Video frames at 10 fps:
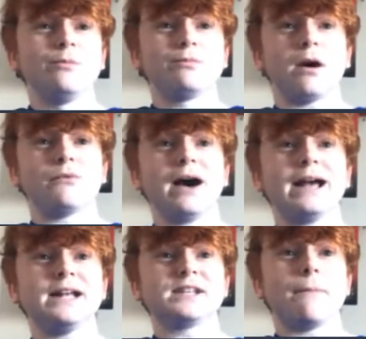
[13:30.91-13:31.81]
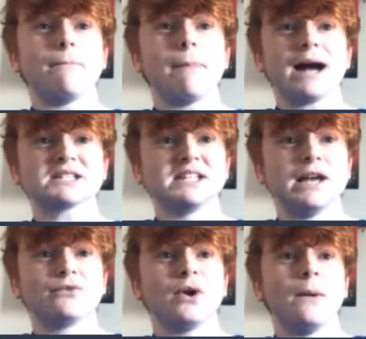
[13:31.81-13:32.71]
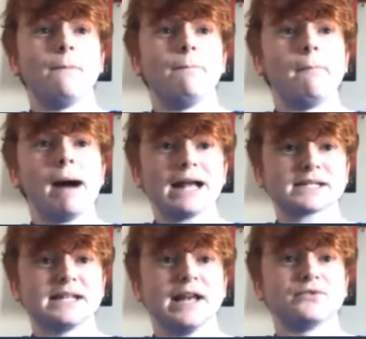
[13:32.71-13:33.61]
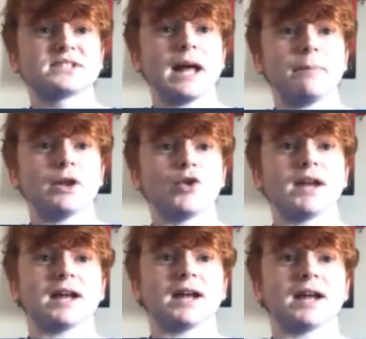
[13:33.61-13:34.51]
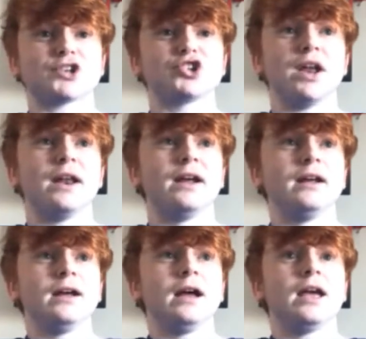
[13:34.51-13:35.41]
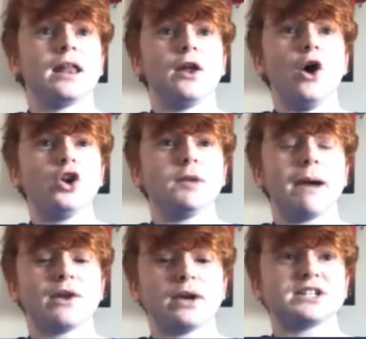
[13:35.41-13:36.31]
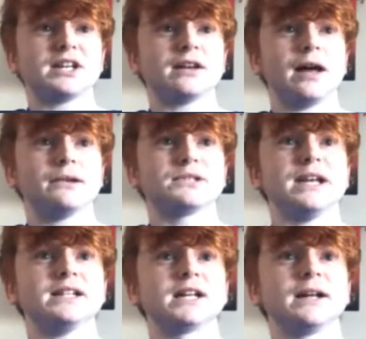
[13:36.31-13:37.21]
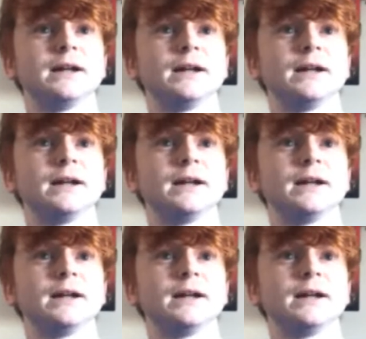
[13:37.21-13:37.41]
But that is a massive, massive step in the right direction. And an early penalty to United.